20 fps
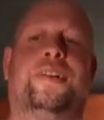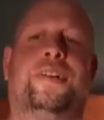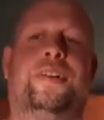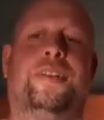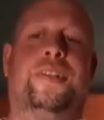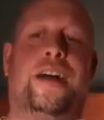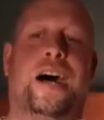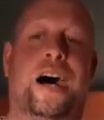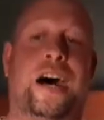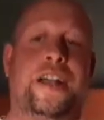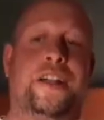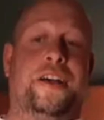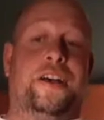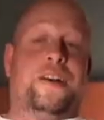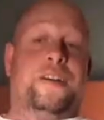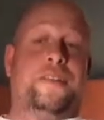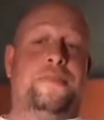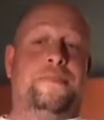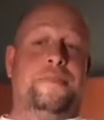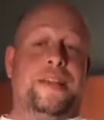
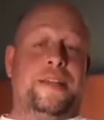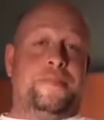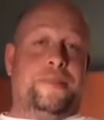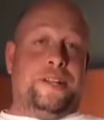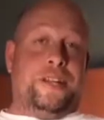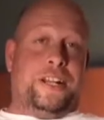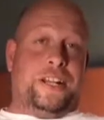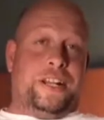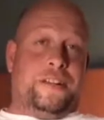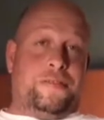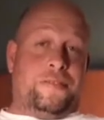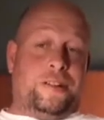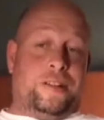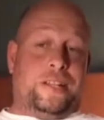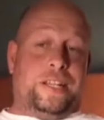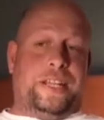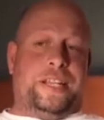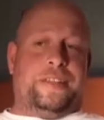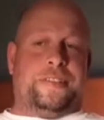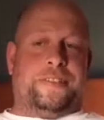Lana, baby, getting
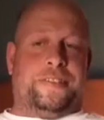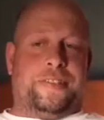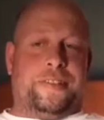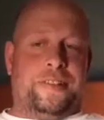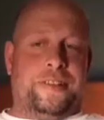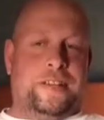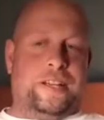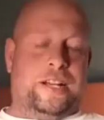released.